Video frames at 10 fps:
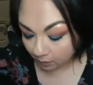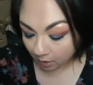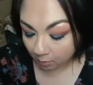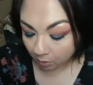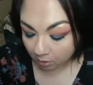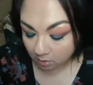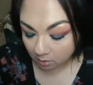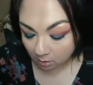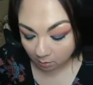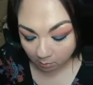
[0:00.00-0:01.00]
I brought
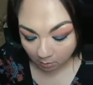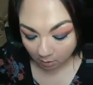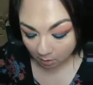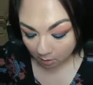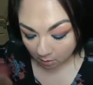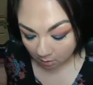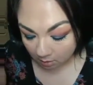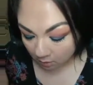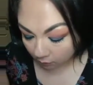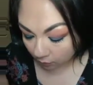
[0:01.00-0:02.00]
some
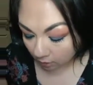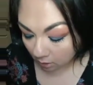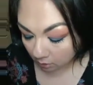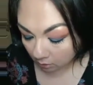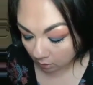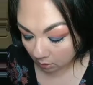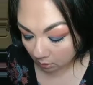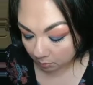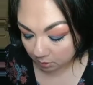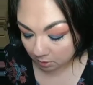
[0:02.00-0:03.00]
different colored
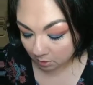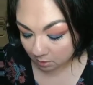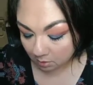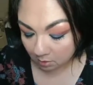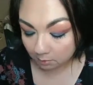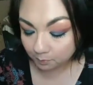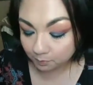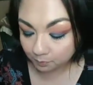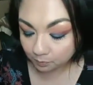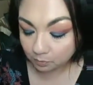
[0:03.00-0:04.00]
lipsticks.
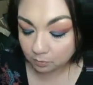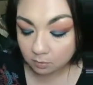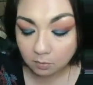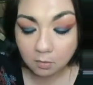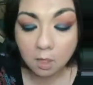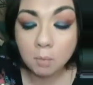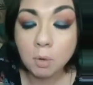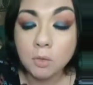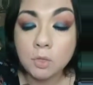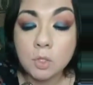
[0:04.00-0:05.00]
I
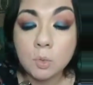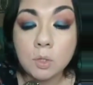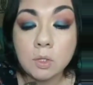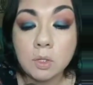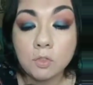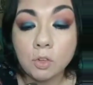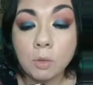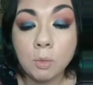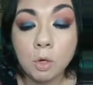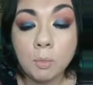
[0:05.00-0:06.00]
brought this one. This is
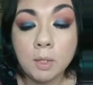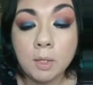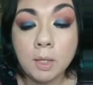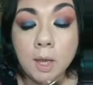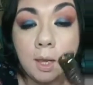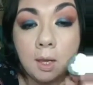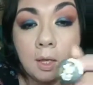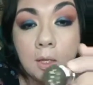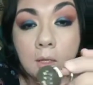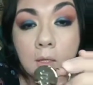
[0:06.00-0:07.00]
from Urban
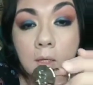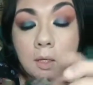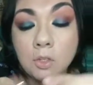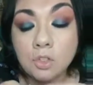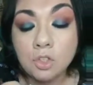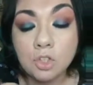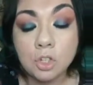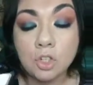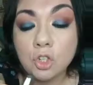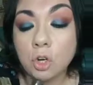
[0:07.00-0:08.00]
Decay. It's just
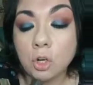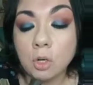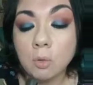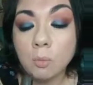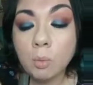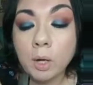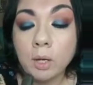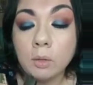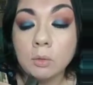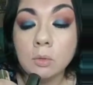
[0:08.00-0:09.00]
a dark
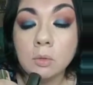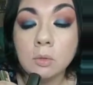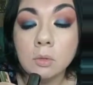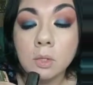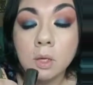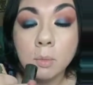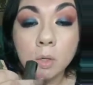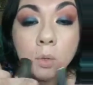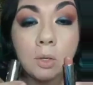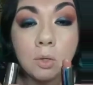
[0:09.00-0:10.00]
brown and I'm going to
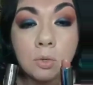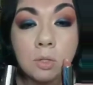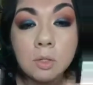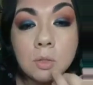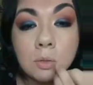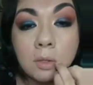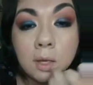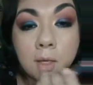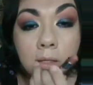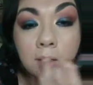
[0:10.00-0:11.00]
go ahead and use it to
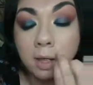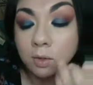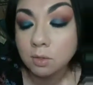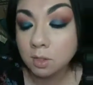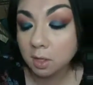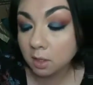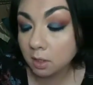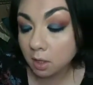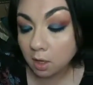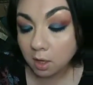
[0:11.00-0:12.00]
line the
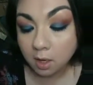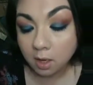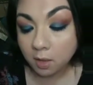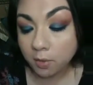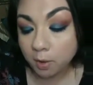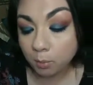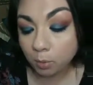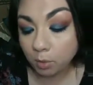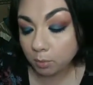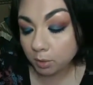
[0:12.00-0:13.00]
outside. And then I'm
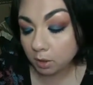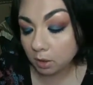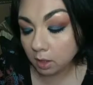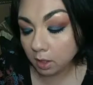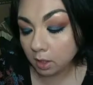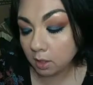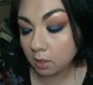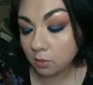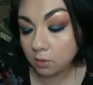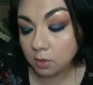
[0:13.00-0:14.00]
probably going to
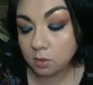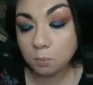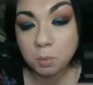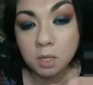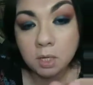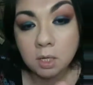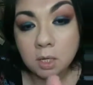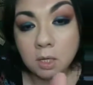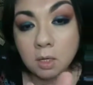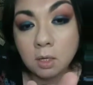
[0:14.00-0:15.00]
add this
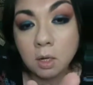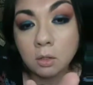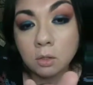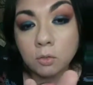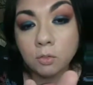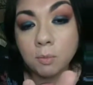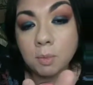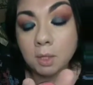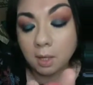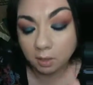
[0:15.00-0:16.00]
pinky color from
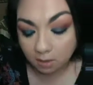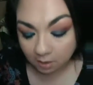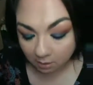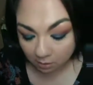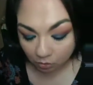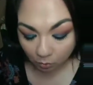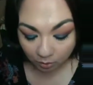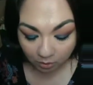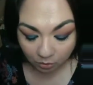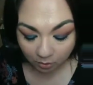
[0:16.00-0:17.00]
Milani. So we're
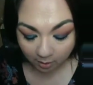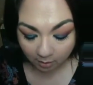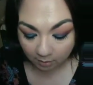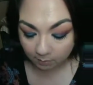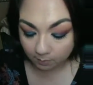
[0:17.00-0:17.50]
going to do that.